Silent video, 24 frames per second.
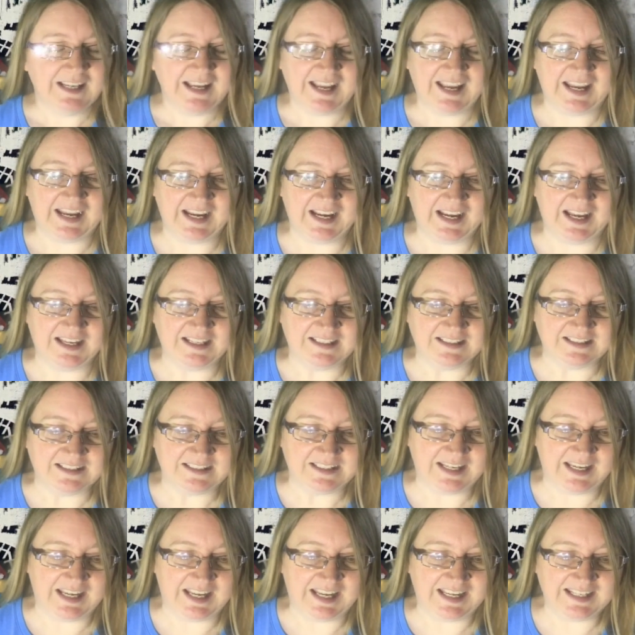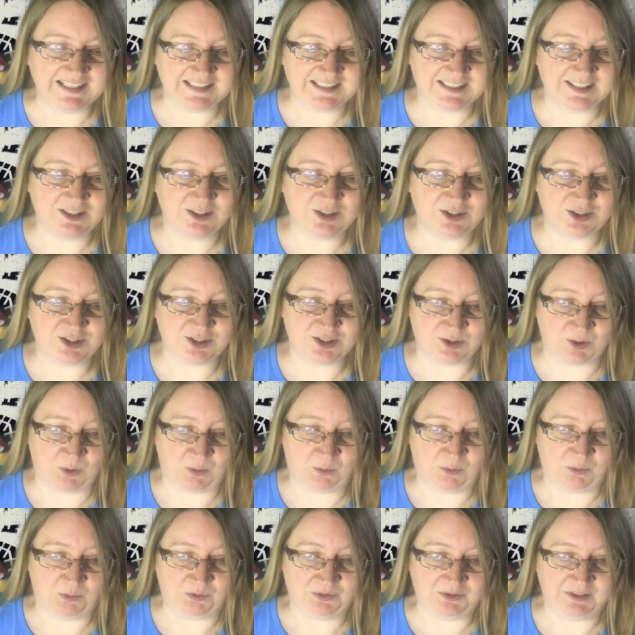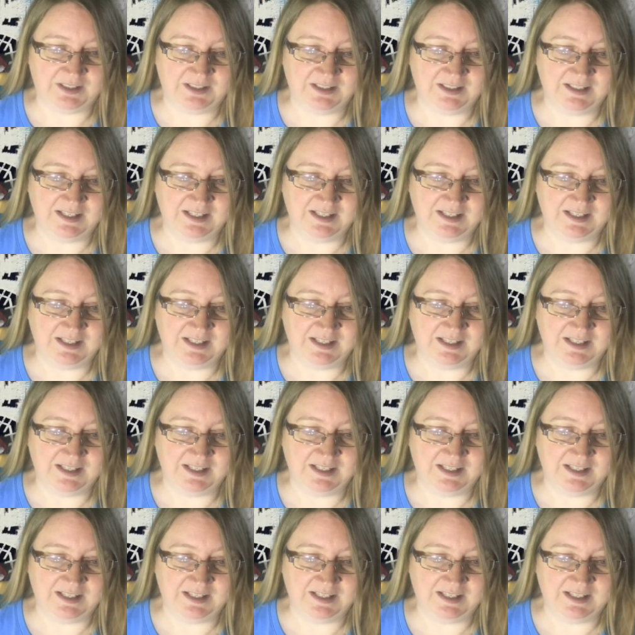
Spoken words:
and it sold